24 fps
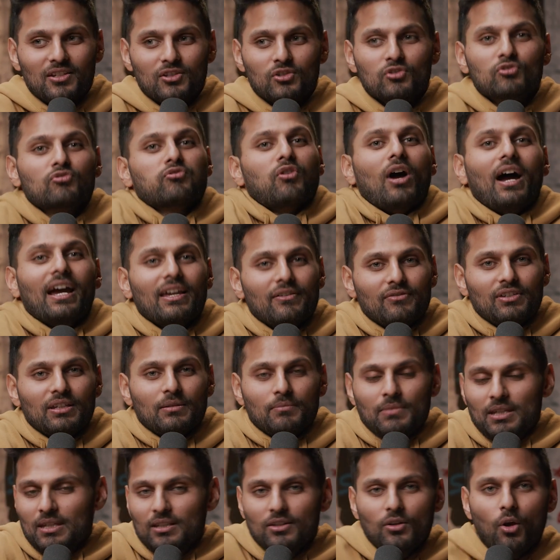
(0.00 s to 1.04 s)

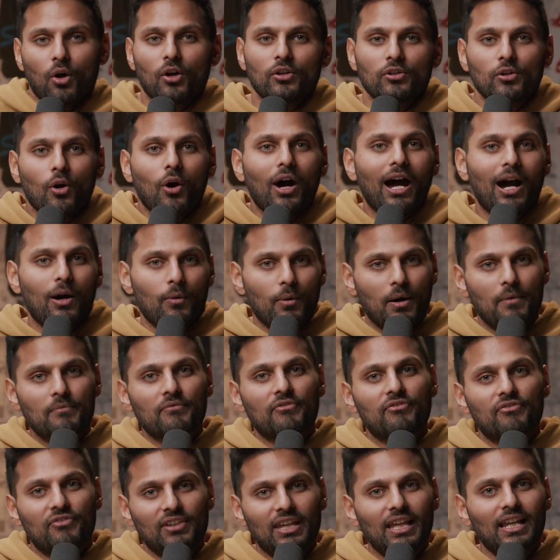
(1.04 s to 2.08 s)
driving me not not how I'm
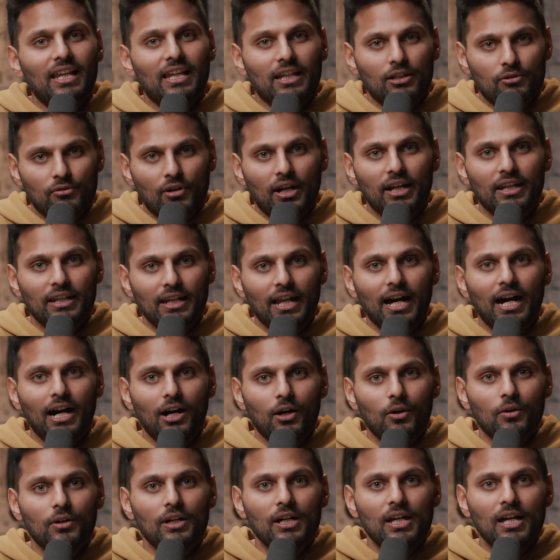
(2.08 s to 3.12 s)
feeling right
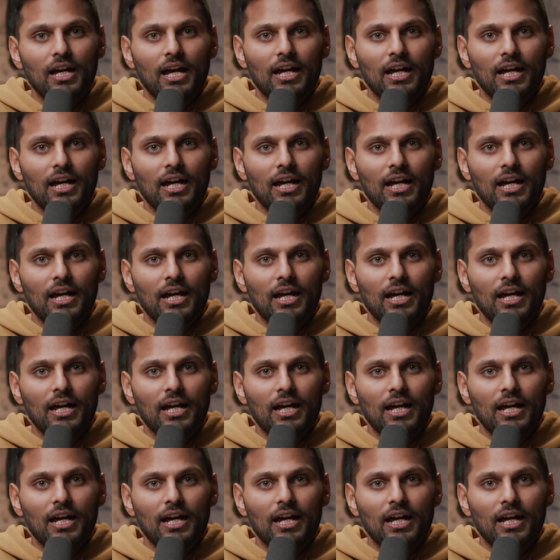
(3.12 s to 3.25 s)
now